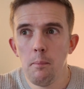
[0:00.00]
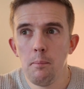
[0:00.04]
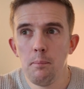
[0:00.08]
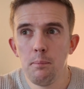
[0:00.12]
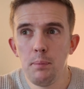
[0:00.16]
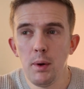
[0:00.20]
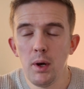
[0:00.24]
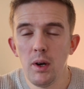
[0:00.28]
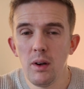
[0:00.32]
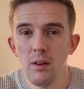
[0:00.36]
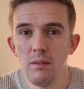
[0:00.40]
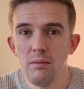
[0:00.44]

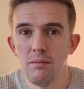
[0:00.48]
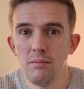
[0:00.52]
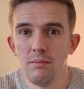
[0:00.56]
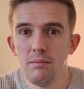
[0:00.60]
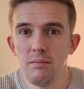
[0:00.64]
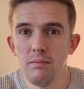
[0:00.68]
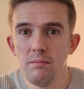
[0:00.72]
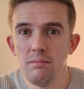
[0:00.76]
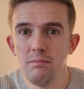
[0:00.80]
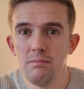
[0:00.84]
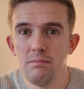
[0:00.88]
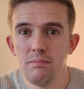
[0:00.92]
but
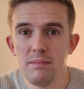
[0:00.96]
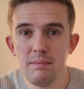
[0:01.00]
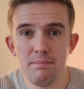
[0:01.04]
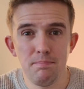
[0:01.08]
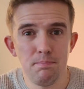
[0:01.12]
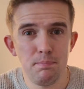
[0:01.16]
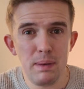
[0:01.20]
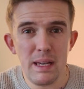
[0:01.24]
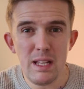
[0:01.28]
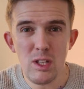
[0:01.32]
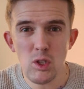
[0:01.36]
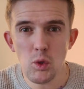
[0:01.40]

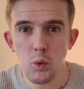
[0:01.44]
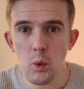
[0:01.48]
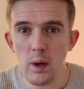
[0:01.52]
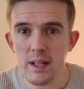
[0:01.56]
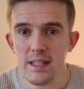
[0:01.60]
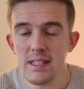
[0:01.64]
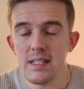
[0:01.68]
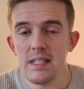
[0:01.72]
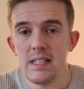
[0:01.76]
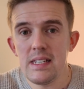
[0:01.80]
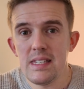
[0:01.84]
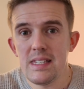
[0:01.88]
be
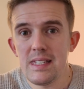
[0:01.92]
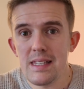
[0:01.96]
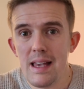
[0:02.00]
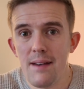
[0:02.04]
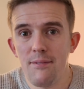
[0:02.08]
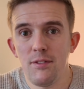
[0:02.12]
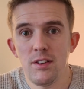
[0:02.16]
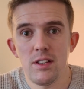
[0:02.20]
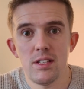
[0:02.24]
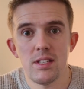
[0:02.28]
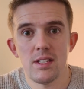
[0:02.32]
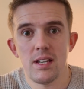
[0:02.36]

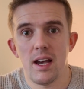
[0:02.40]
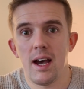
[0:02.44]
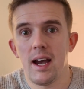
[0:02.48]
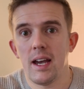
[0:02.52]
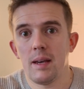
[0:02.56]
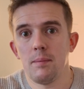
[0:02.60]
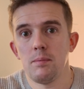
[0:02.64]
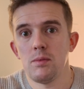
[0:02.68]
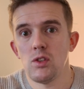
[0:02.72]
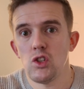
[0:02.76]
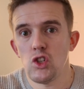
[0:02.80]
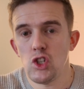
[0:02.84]
27 times